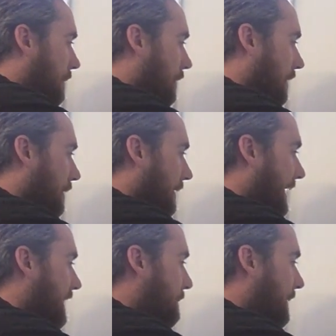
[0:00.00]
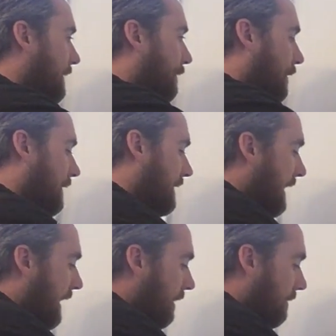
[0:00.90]
So they're going that speed for the
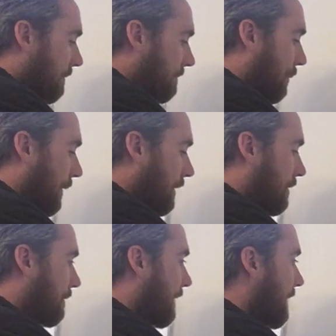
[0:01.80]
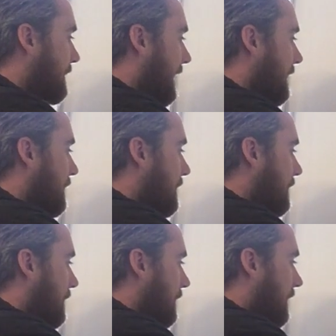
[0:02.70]
entire 0.25
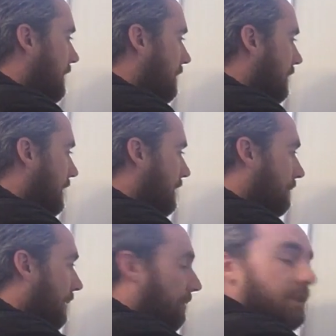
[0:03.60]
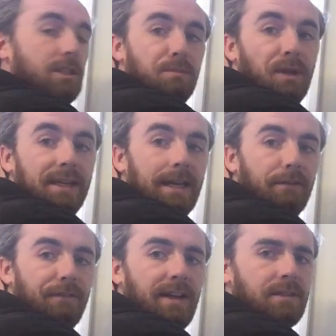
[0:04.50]
seconds. Because remember, this is plotting how
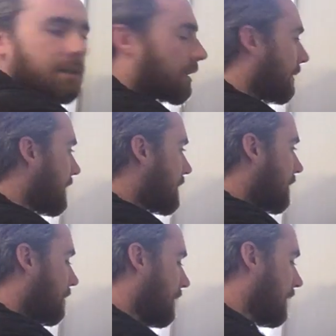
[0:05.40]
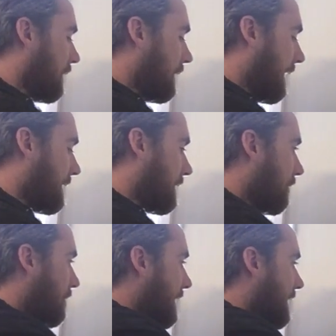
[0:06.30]
fast they're going. So at
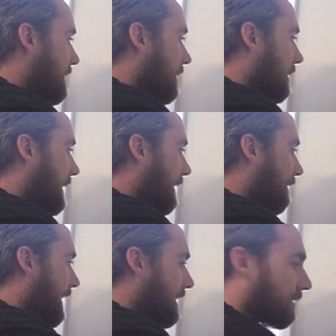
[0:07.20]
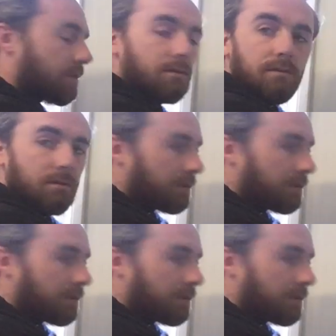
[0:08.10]
0 seconds, they're going that fast.